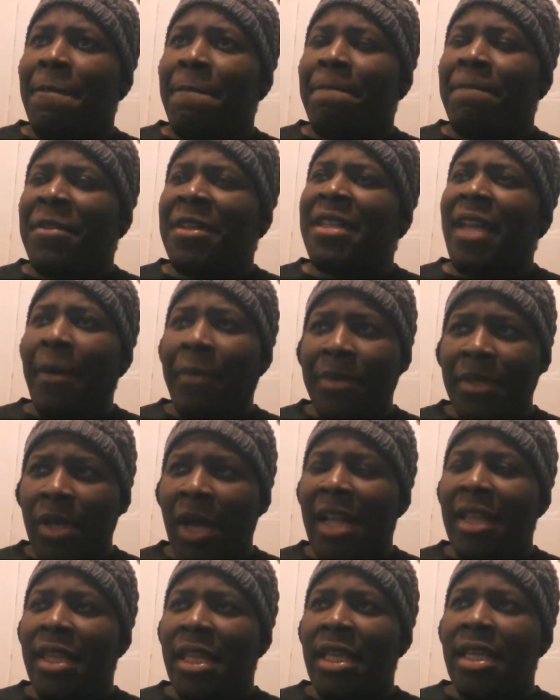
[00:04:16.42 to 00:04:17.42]
This episode
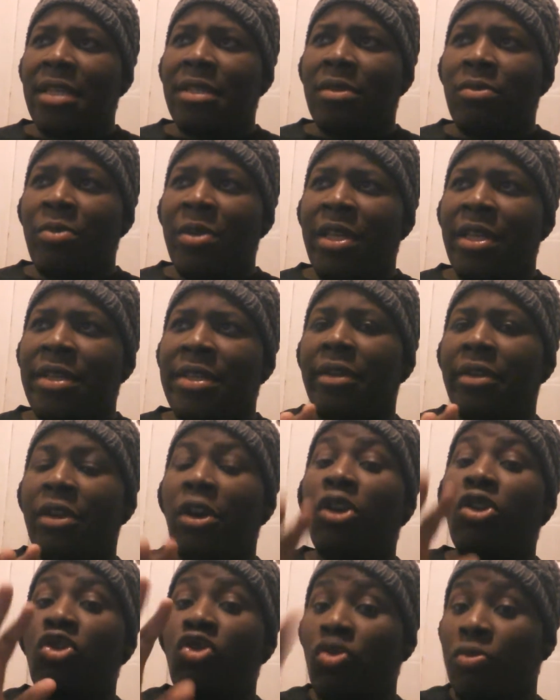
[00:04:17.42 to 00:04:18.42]
I think is the weakest.
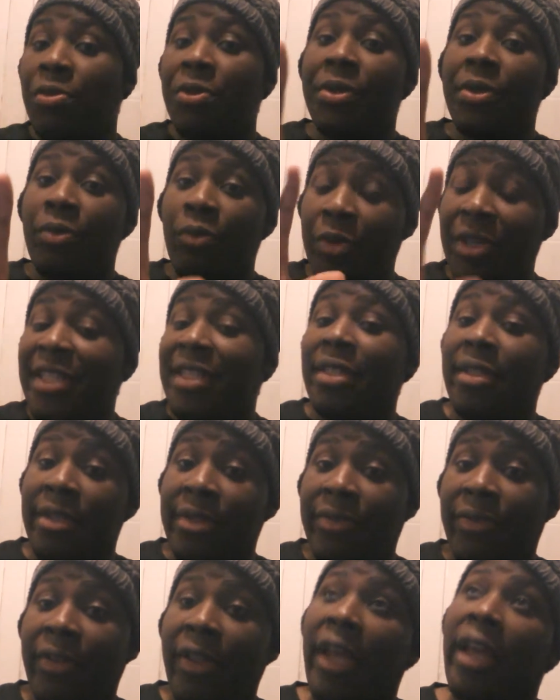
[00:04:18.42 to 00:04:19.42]
There are numerous
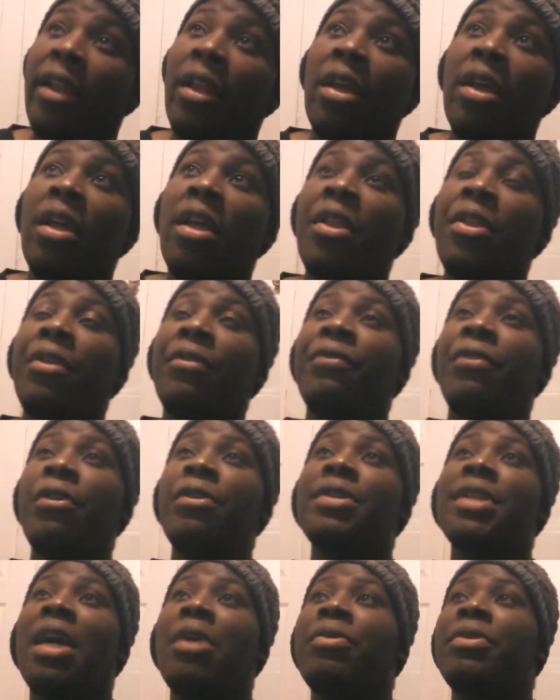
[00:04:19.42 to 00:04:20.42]
reasons for that. The
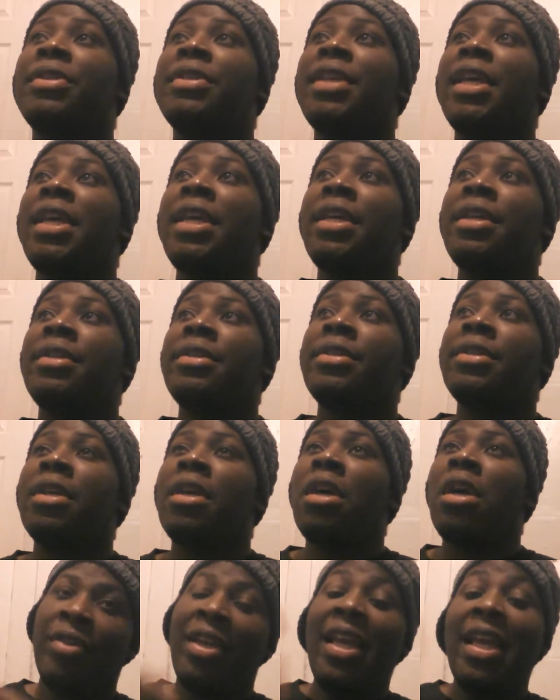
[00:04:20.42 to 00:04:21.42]
first I would say is,
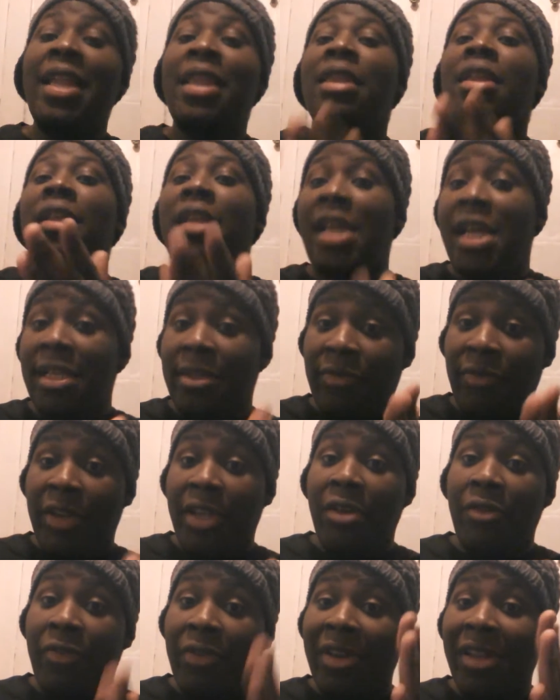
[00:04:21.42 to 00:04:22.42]
in the last
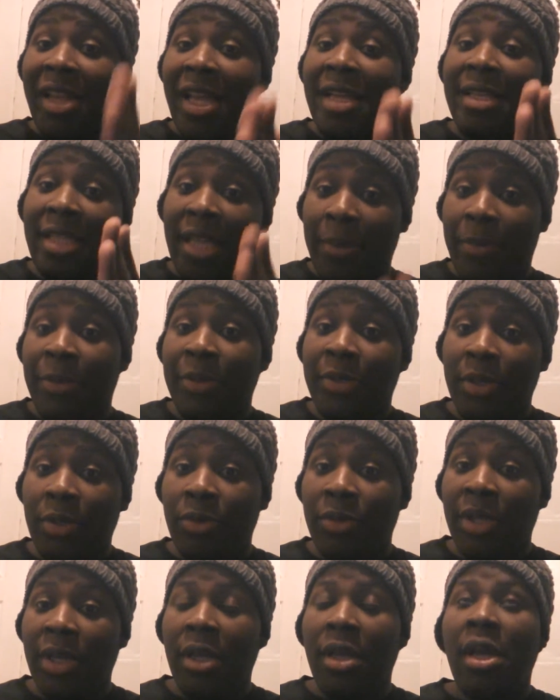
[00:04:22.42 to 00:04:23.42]
video for the last
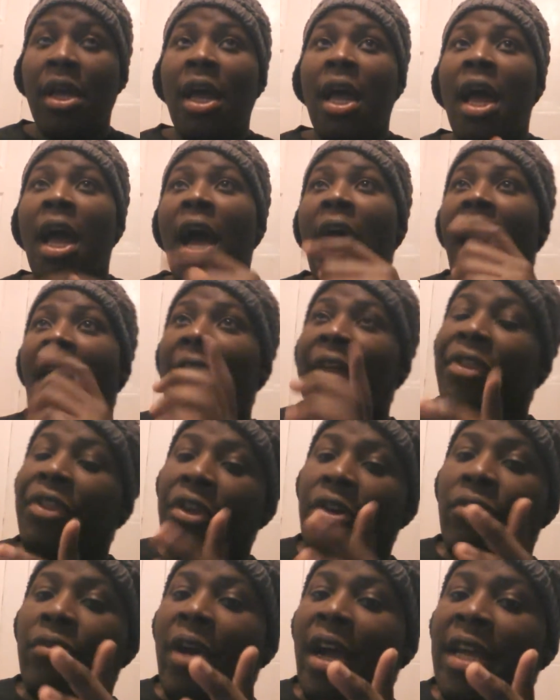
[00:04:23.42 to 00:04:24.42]
episode, I
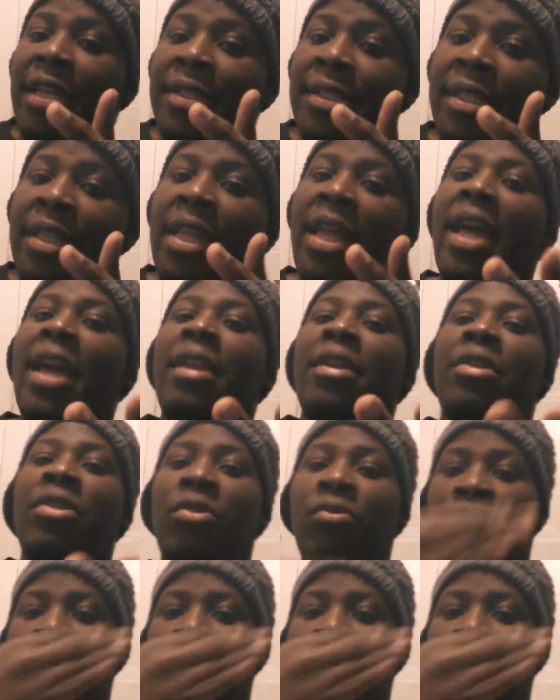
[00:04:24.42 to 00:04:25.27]
theorized that the